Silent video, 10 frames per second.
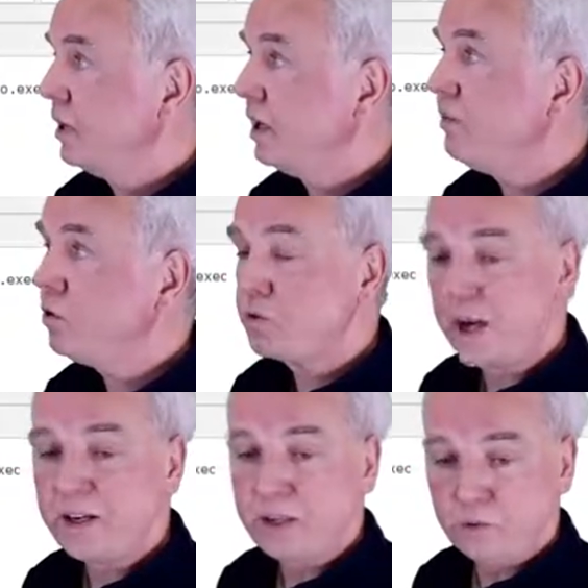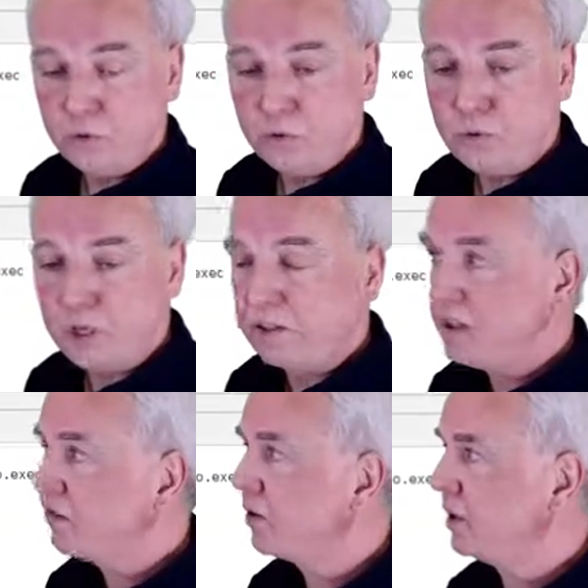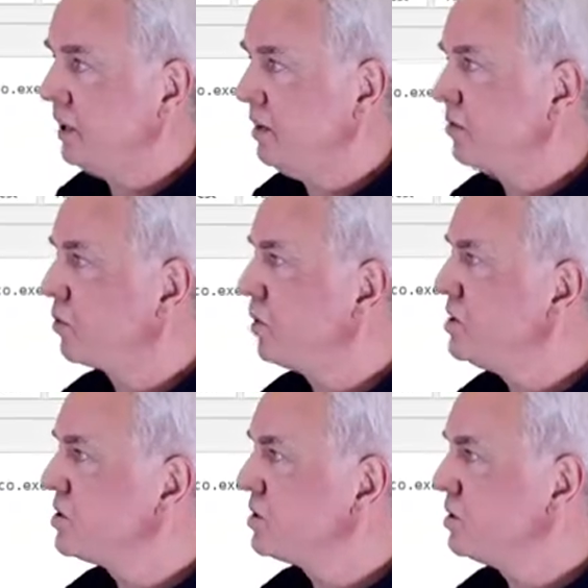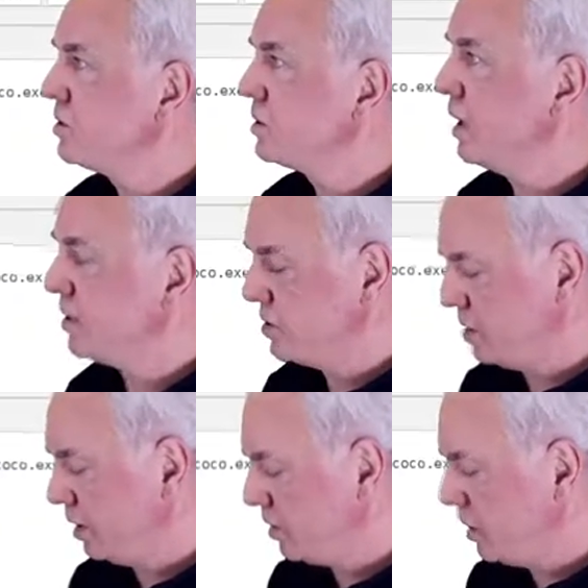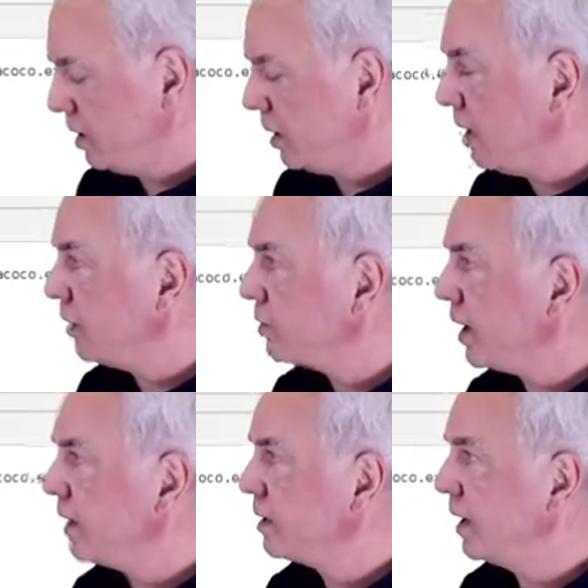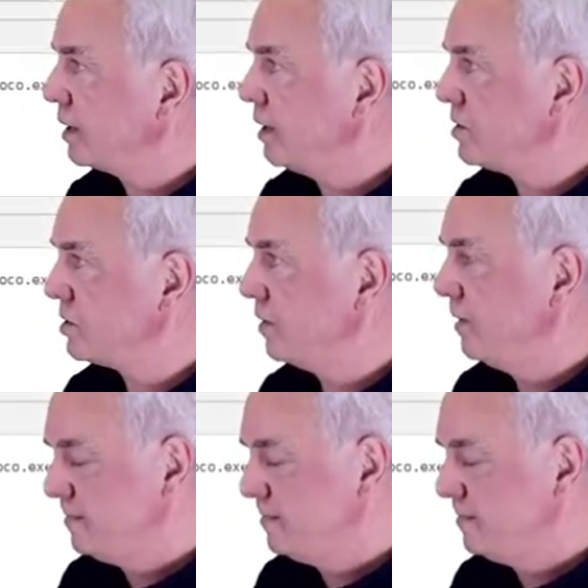If you try to, to do that differently, for instance, let's uh, uh, try it like this.